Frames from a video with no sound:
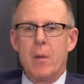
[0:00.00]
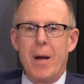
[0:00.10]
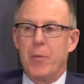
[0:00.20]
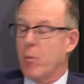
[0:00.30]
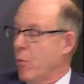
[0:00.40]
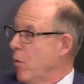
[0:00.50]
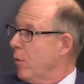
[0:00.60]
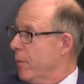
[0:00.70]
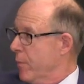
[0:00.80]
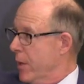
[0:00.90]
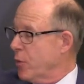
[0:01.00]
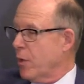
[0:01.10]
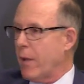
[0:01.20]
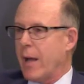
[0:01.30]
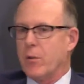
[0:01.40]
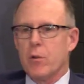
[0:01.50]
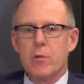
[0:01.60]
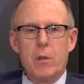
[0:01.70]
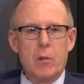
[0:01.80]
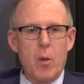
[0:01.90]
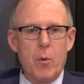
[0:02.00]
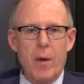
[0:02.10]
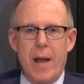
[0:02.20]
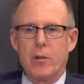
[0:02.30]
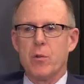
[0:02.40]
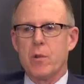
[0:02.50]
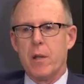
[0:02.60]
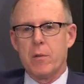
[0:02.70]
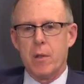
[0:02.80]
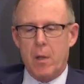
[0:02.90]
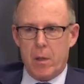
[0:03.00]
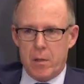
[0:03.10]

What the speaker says: about the role of regional actors and global actors in